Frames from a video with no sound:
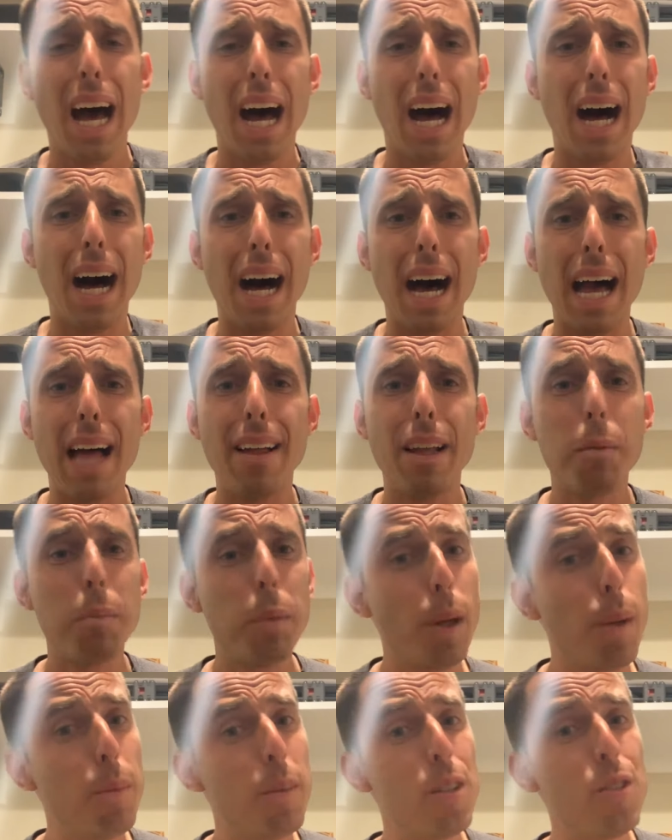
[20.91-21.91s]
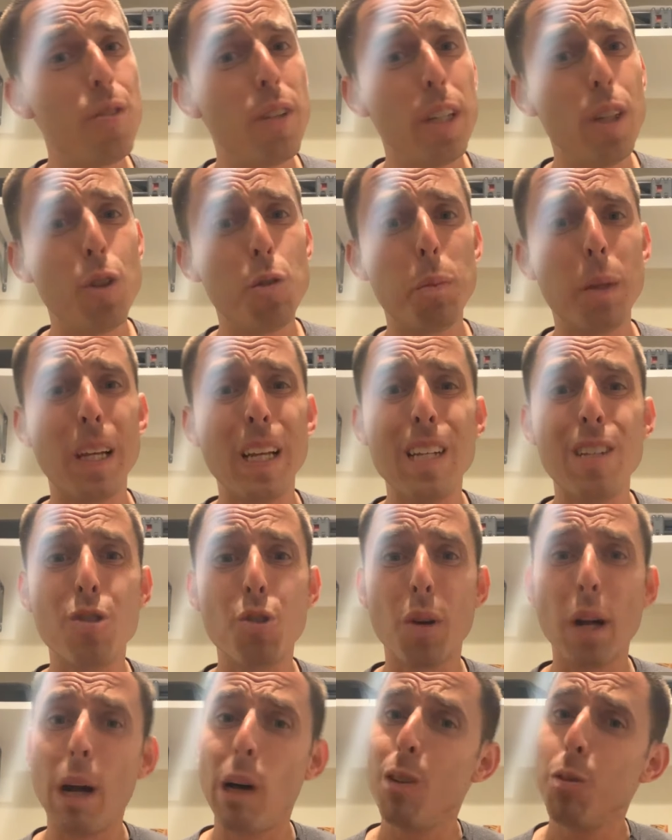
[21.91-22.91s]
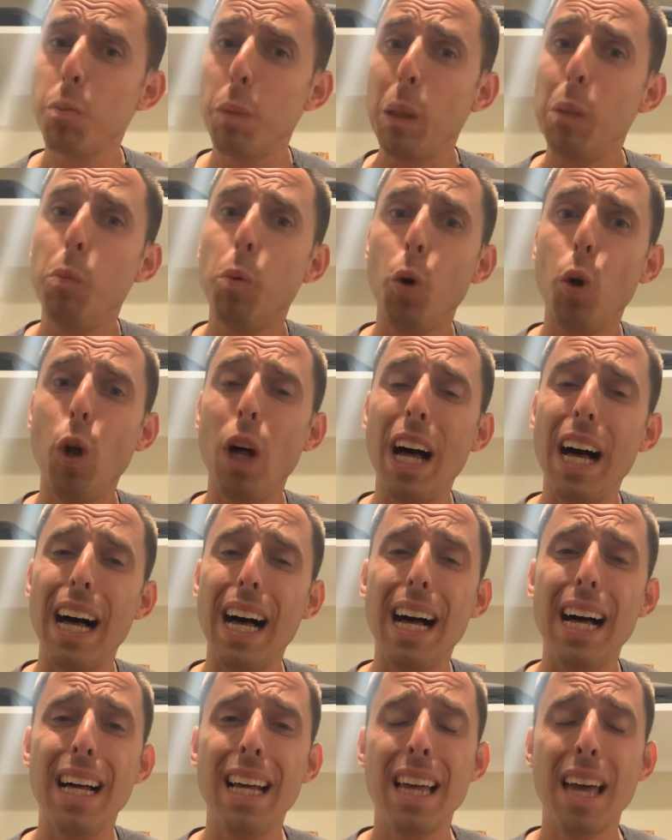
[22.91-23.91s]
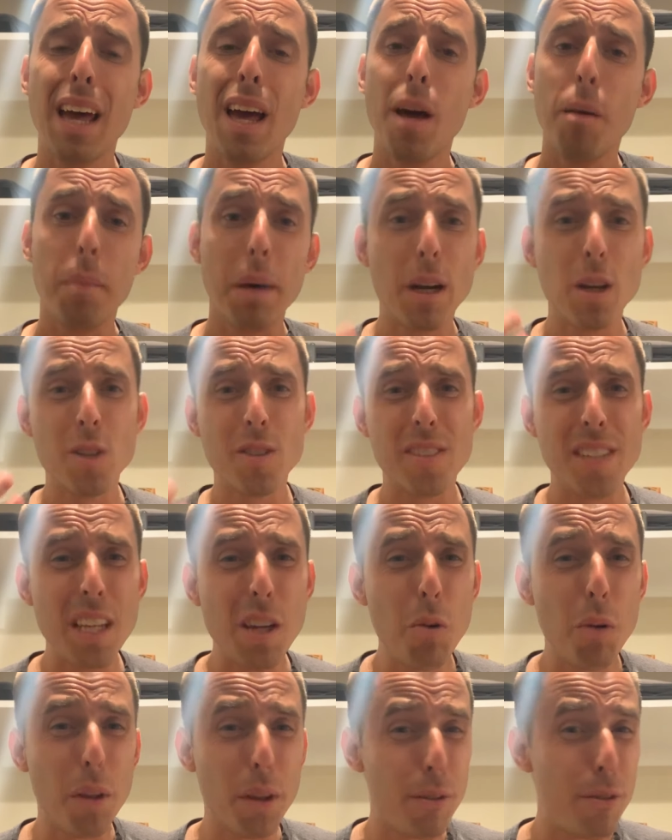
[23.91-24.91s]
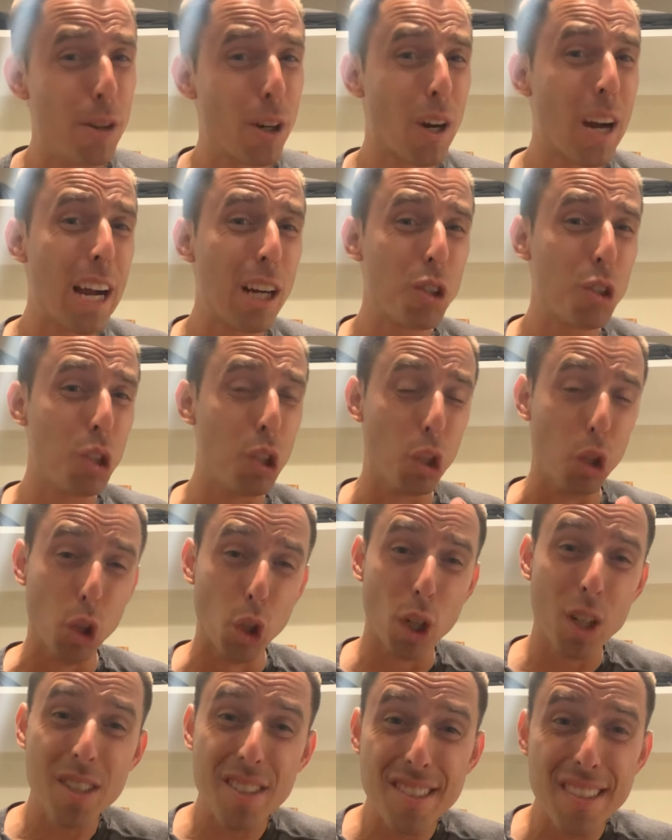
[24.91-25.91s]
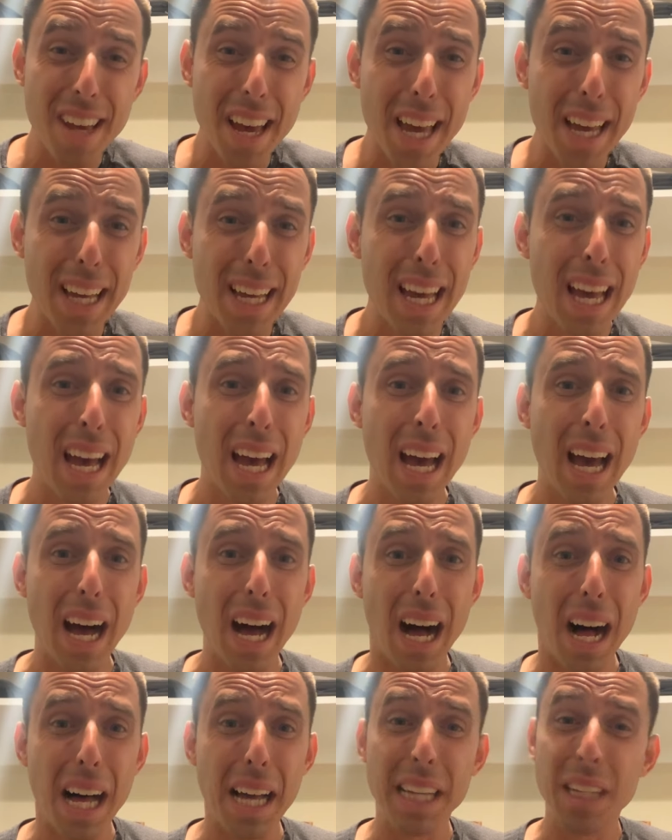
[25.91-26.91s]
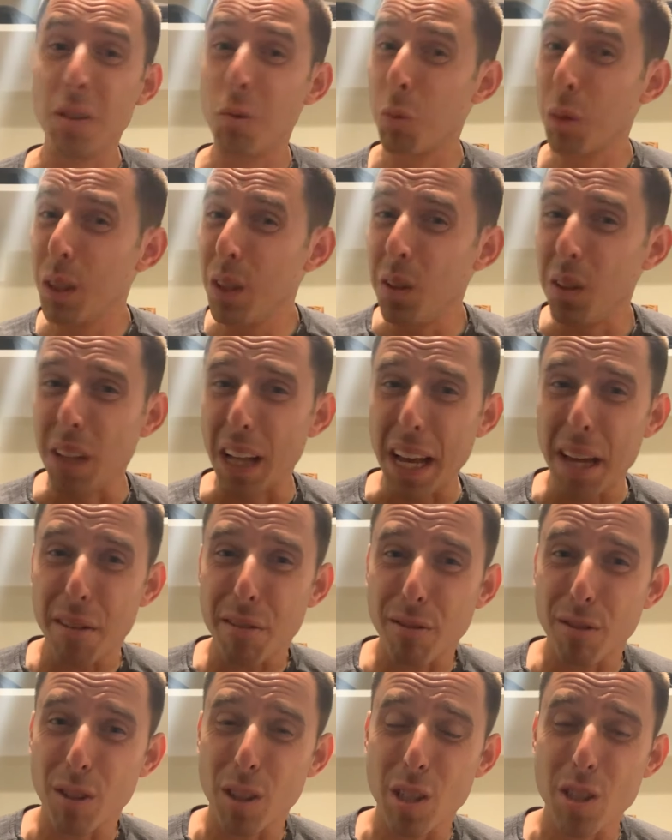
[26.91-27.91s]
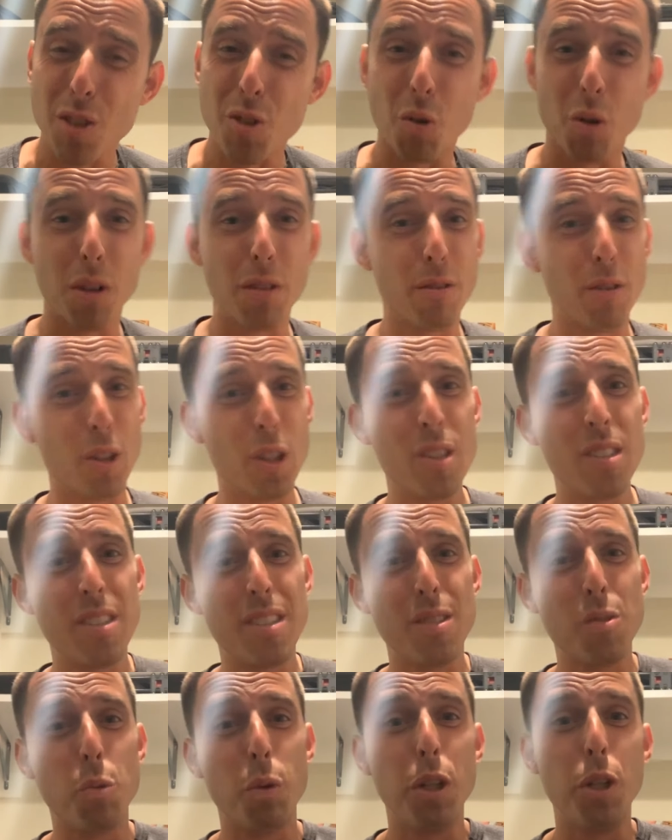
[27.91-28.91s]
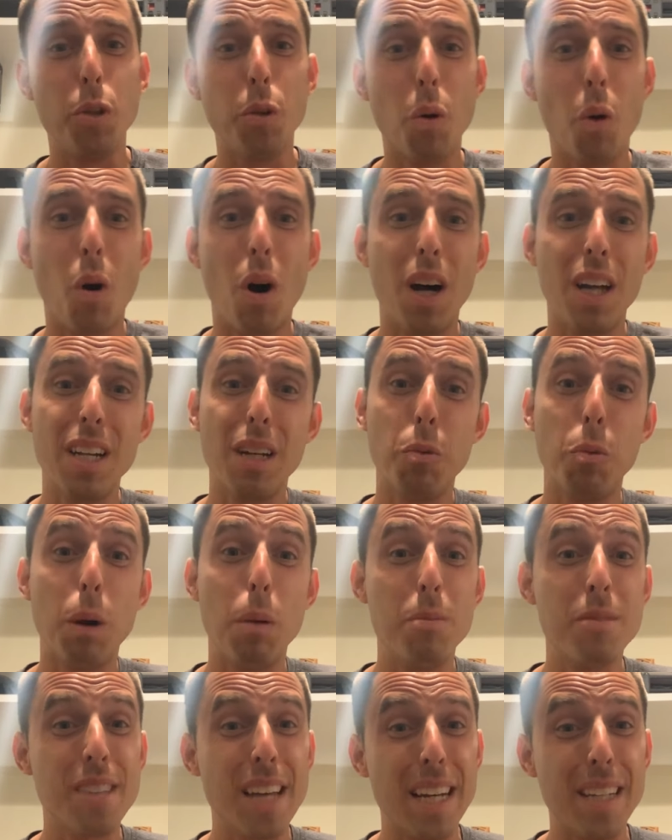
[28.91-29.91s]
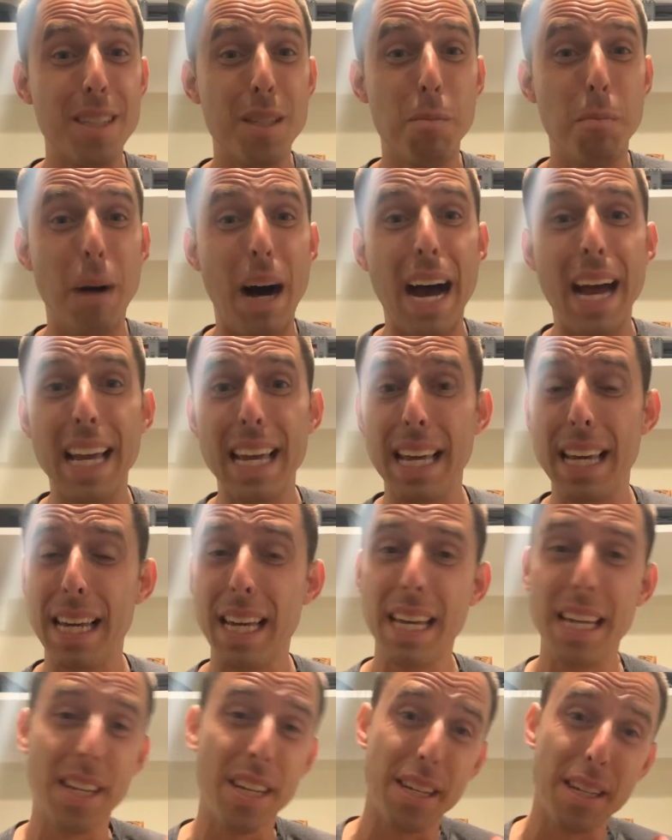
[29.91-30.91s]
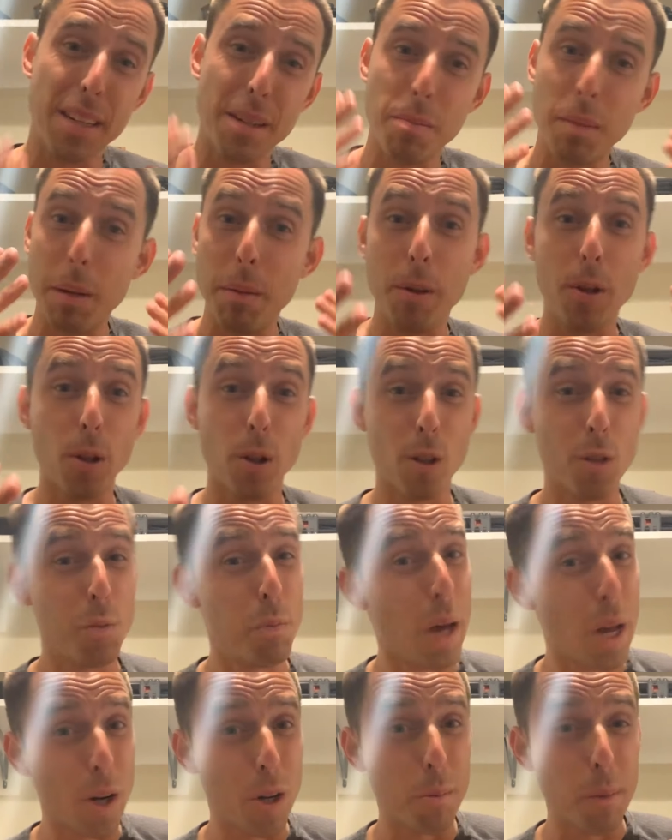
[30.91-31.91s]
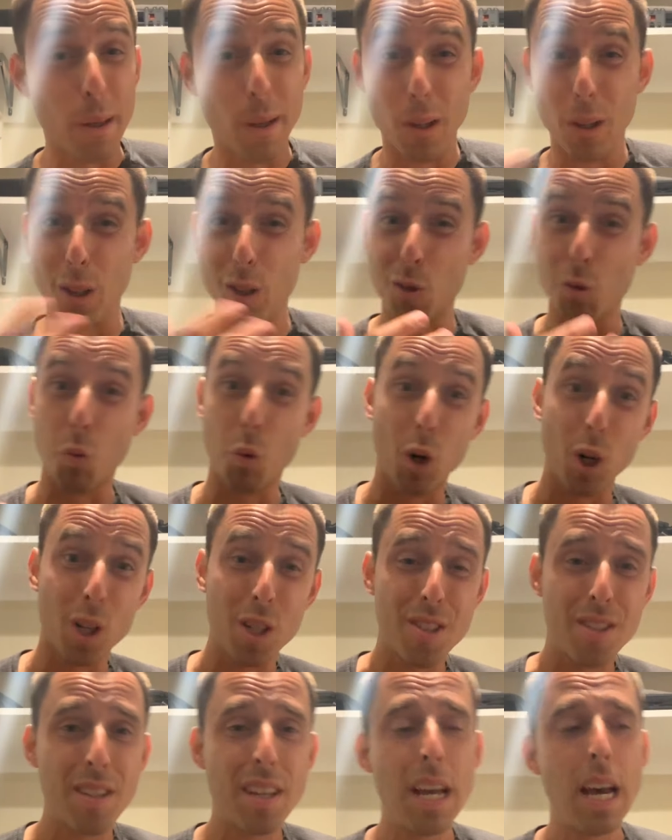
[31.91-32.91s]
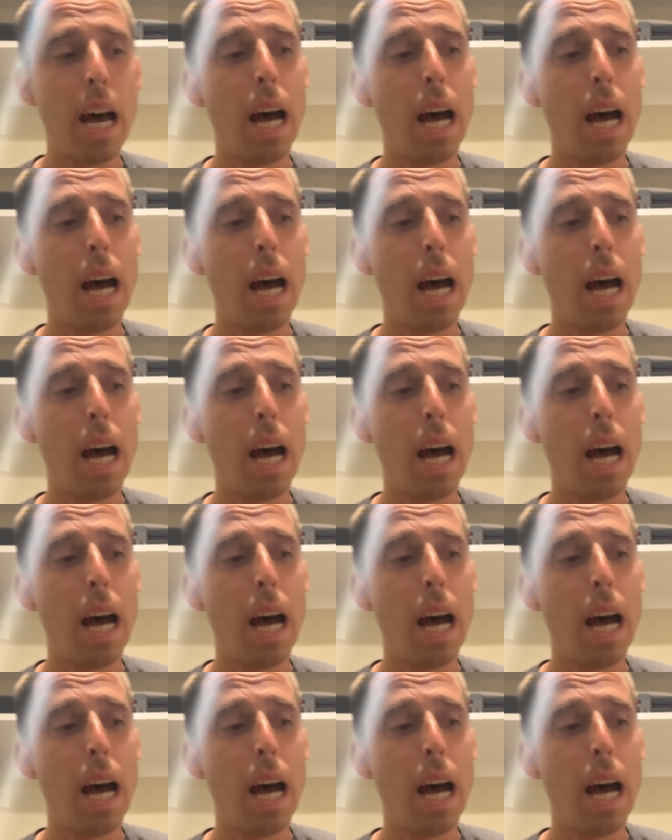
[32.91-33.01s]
Uh, I like putting up these videos because it sort of helps people uh, better see what the figure actually looks like uh, in real life, sort of versus when you go on a website to buy it and maybe it looks better, maybe it looks worse.